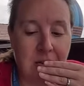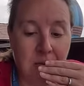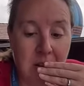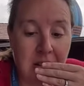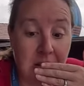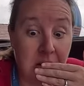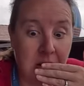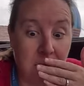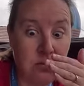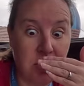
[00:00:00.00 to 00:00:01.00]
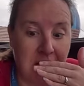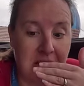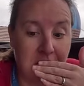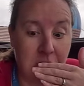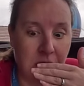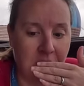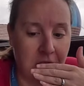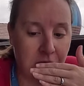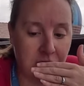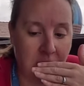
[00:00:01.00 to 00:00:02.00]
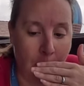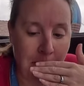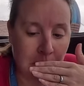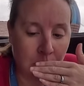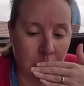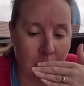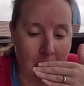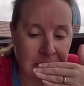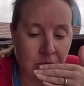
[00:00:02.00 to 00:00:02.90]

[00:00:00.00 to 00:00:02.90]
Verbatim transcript: a really good flaky crust. Yeah.